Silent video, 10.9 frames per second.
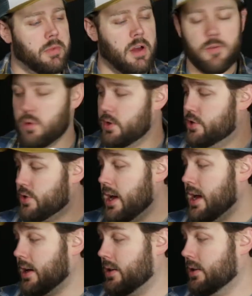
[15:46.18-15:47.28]
I've only
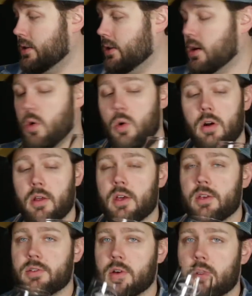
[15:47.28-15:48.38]
drank a quarter of
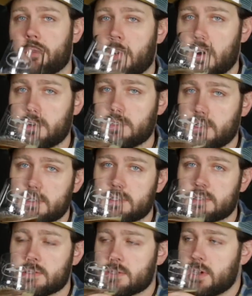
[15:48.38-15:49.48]
this so far, so
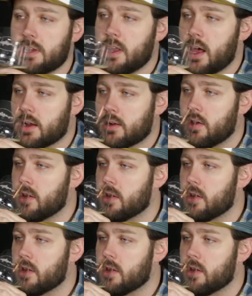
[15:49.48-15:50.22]
let's get knocking on